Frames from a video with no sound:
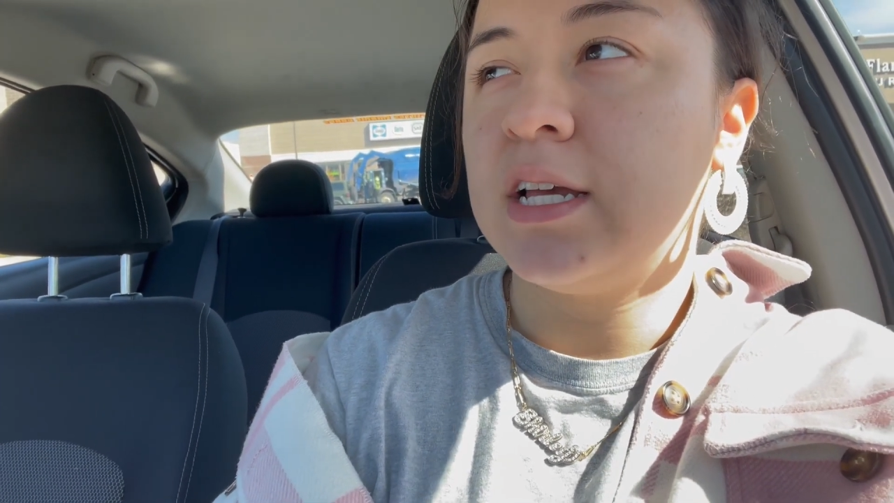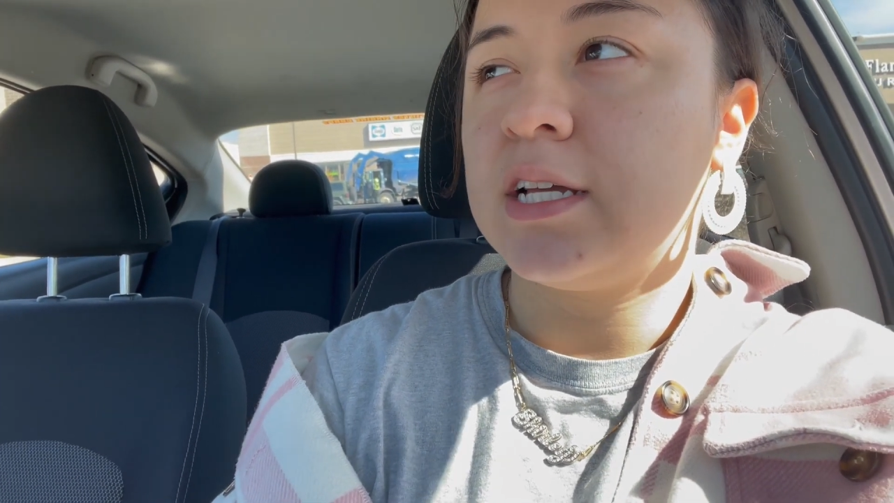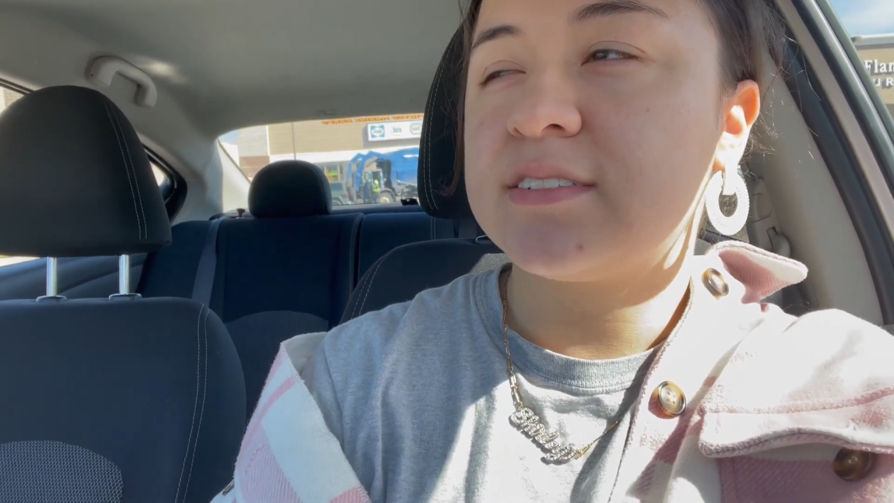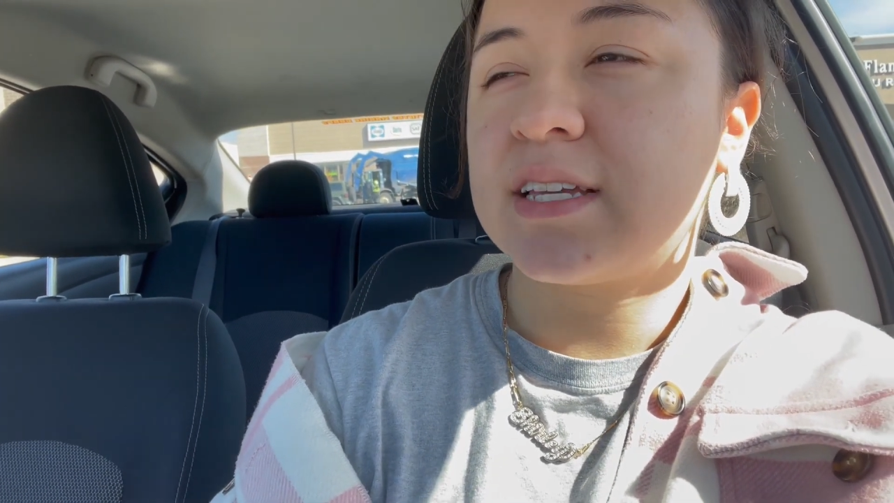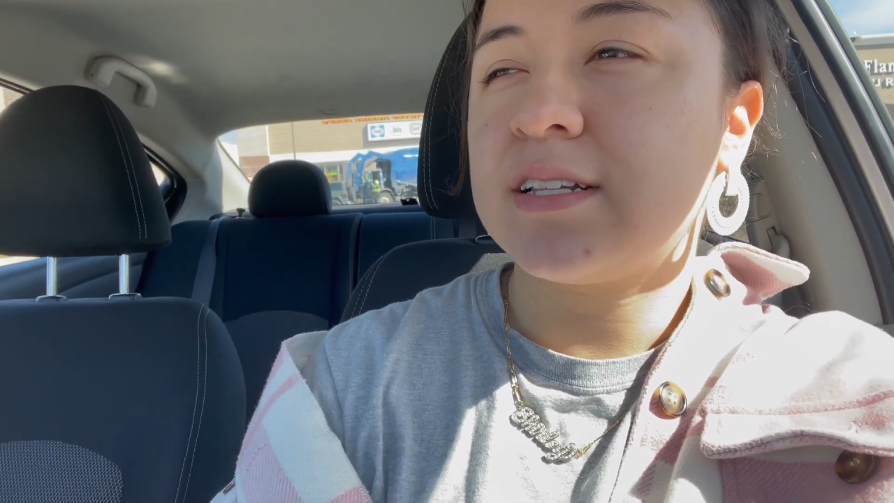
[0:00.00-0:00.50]
it
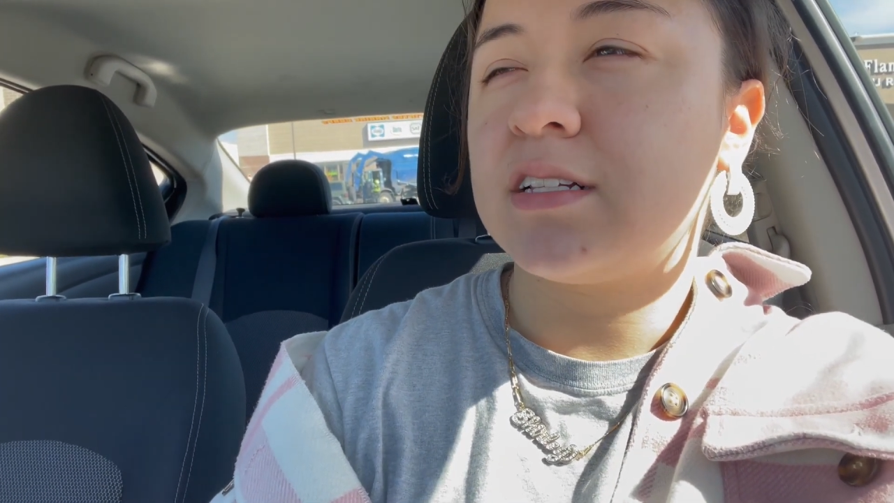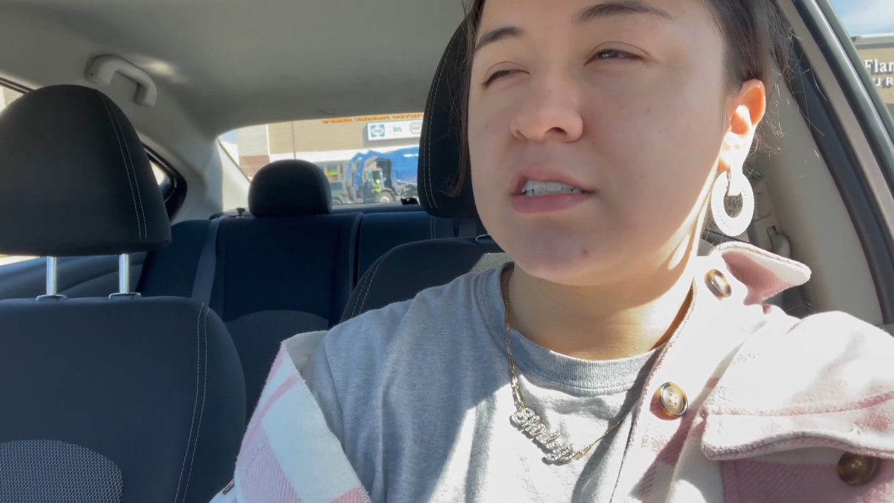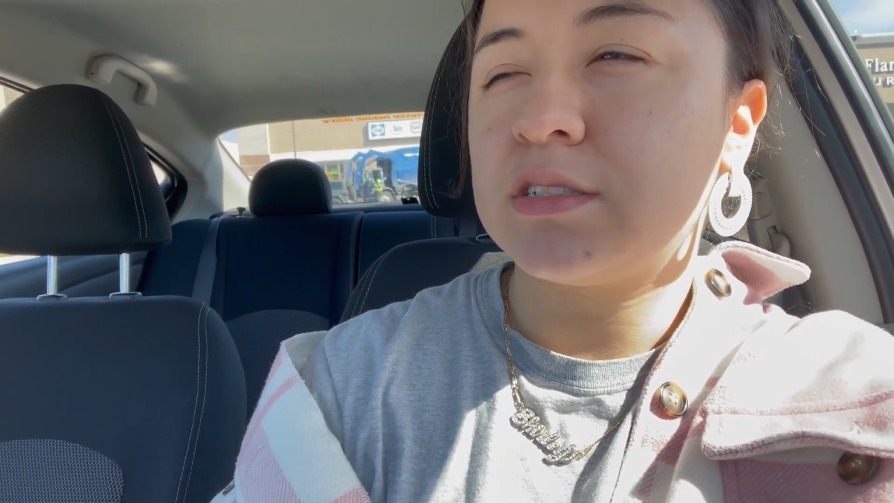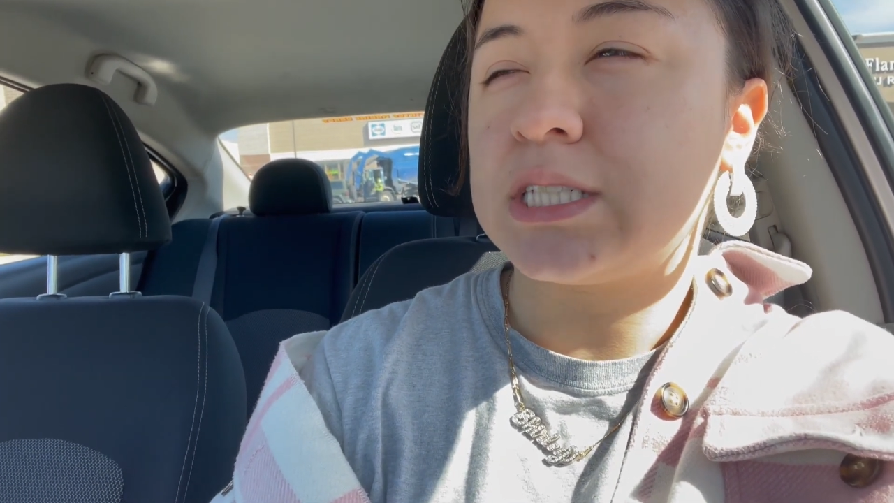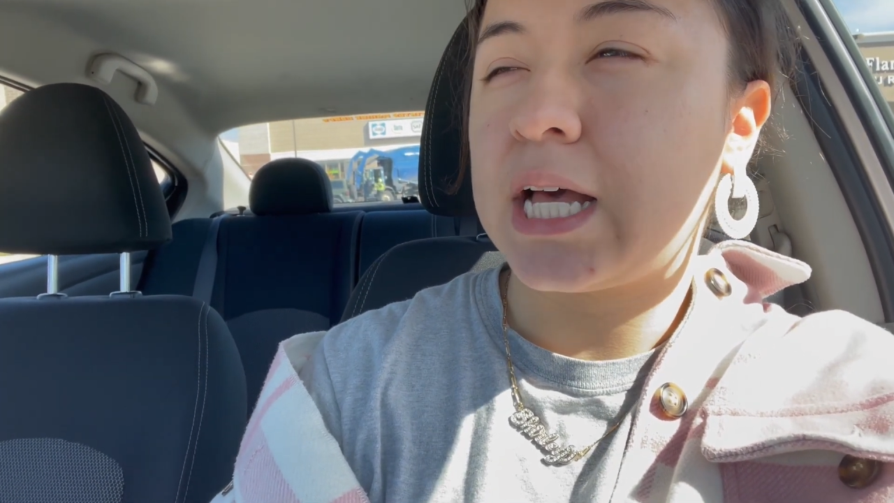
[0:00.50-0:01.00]
does get a
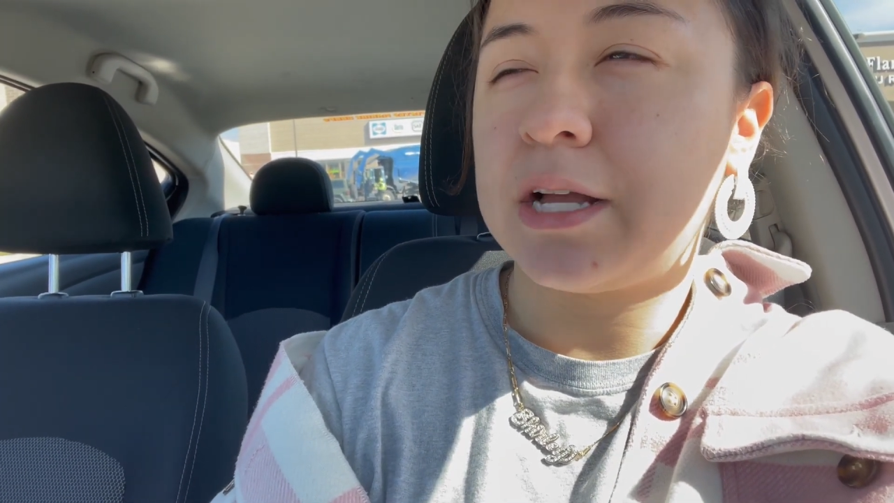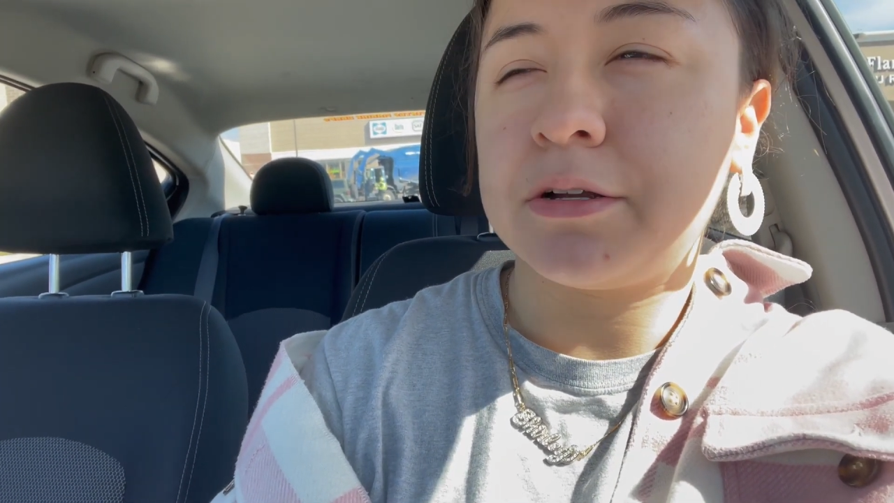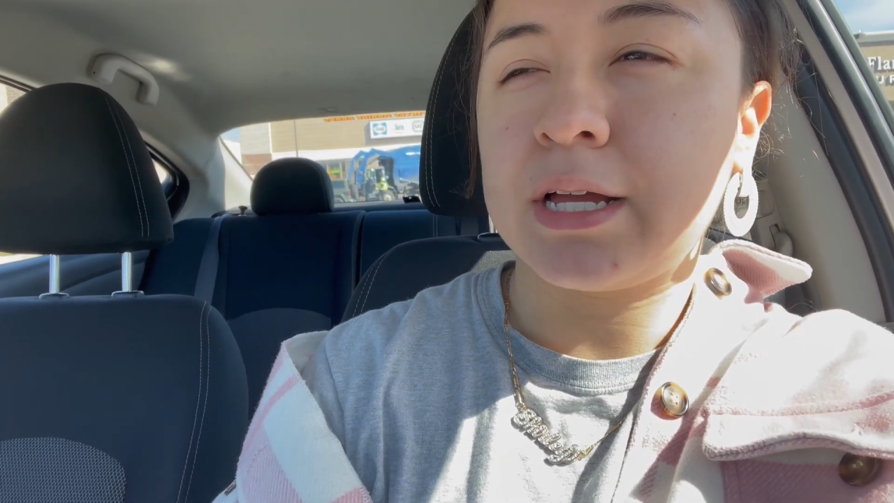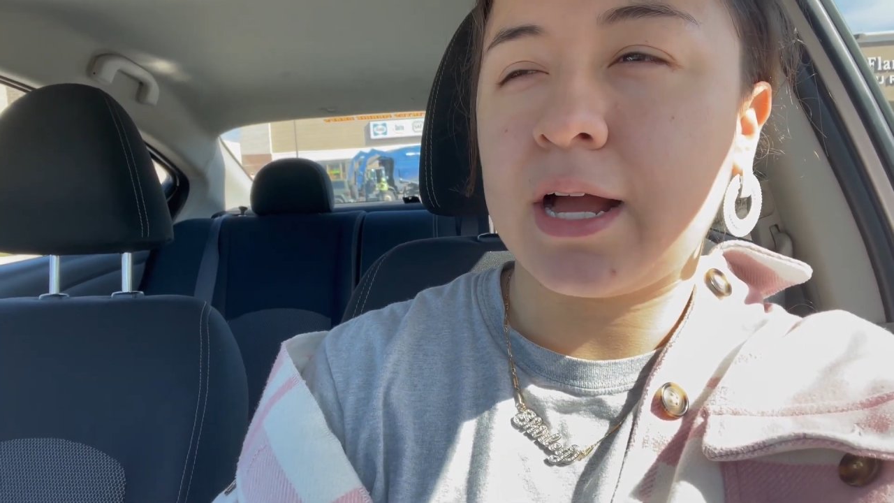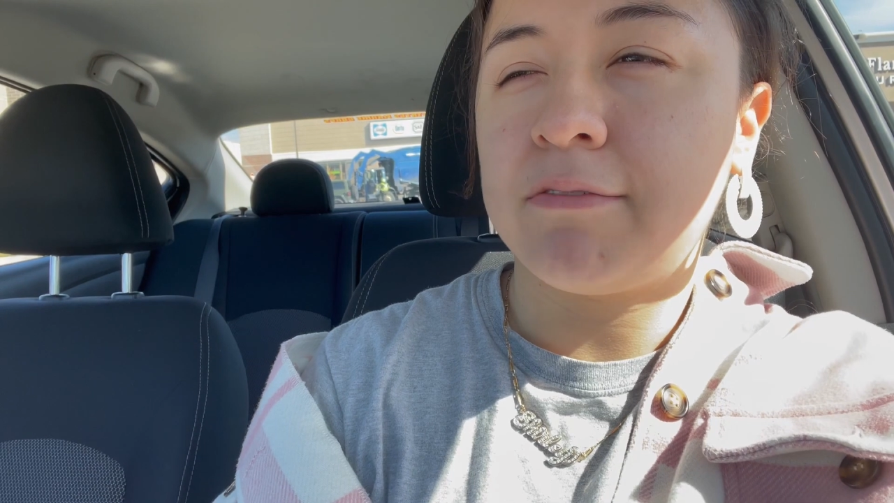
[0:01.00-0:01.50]
little
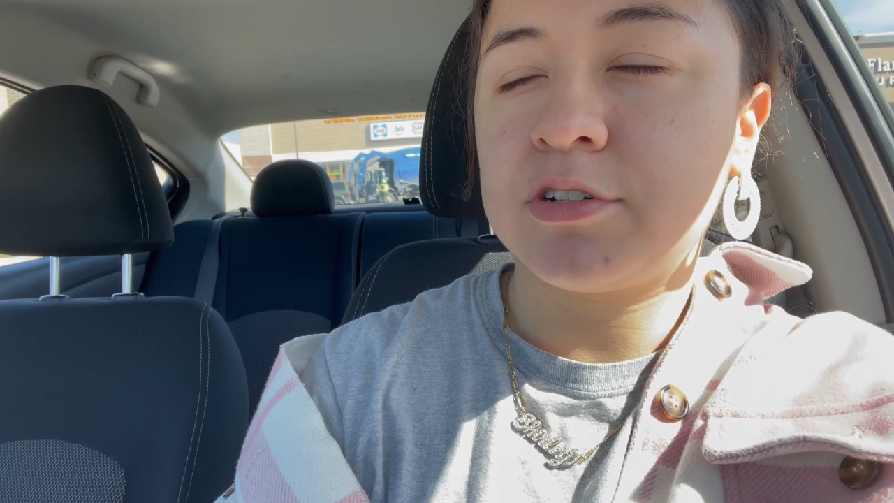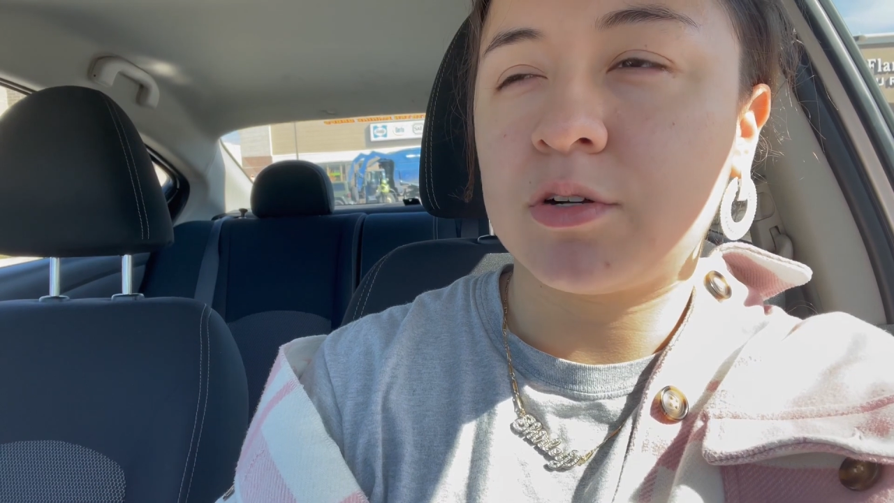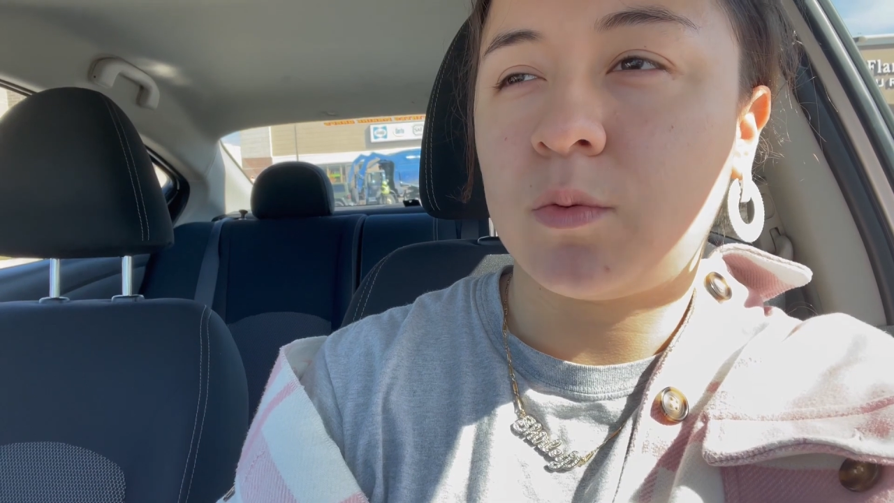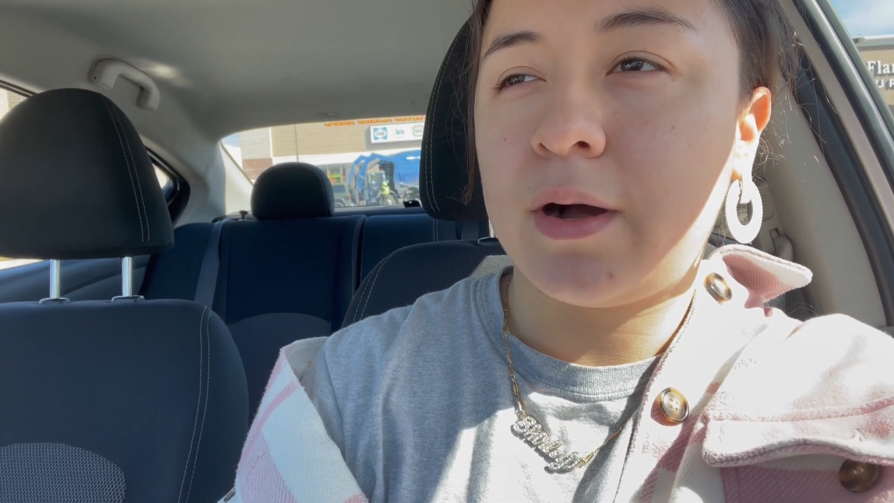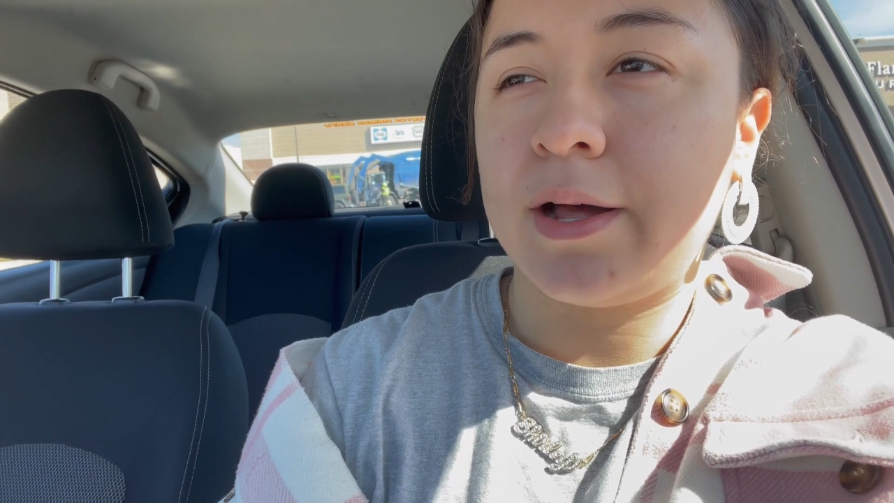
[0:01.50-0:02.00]
tiring after a
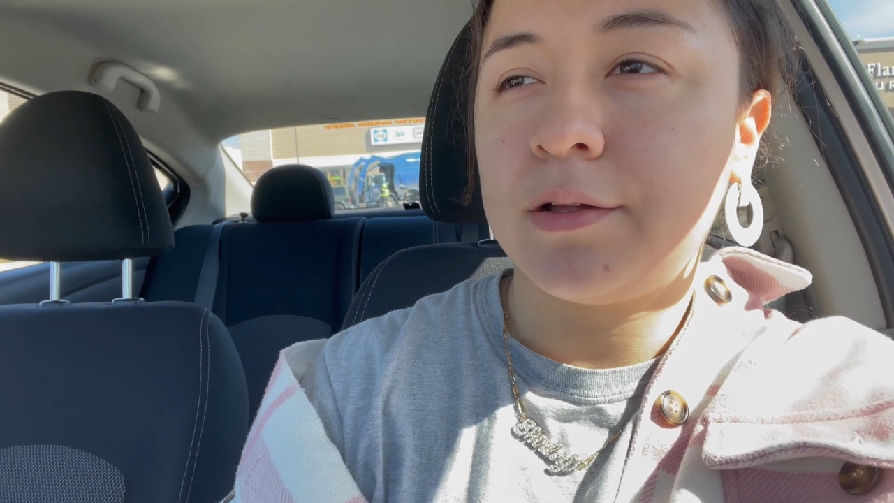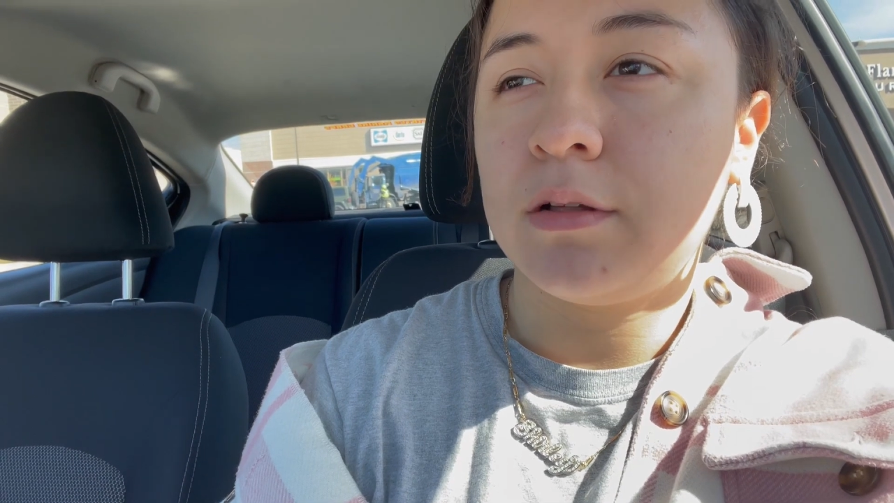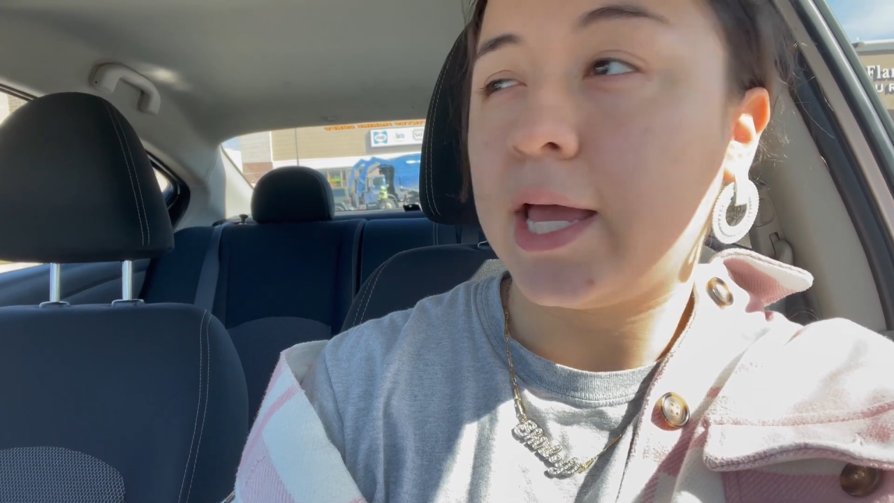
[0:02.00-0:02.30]
while.